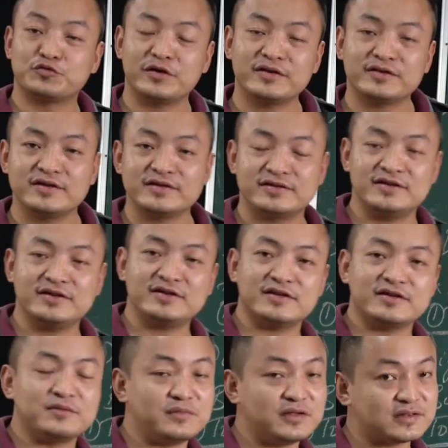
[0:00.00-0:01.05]
20 teeth
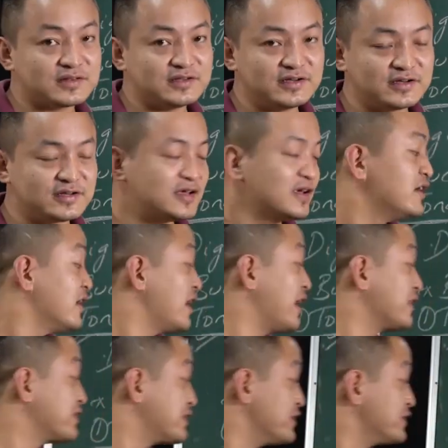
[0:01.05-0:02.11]
in a milk teeth
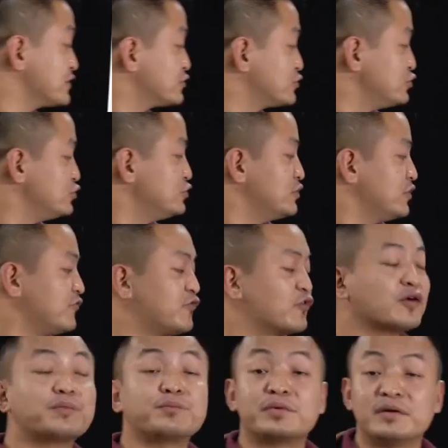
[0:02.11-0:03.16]
and 32
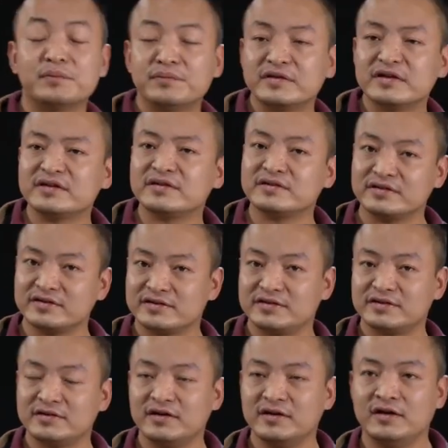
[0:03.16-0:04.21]
for a permanent teeth.
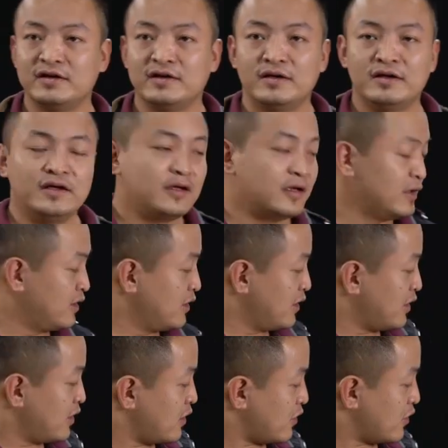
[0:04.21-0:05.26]

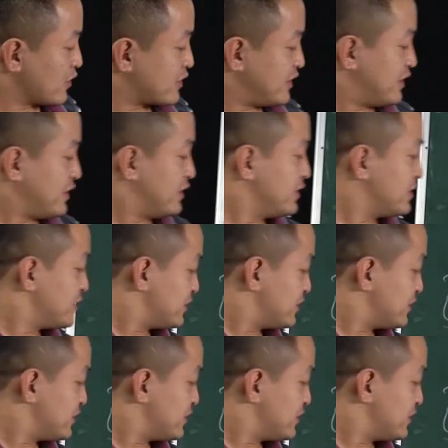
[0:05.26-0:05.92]
Okay,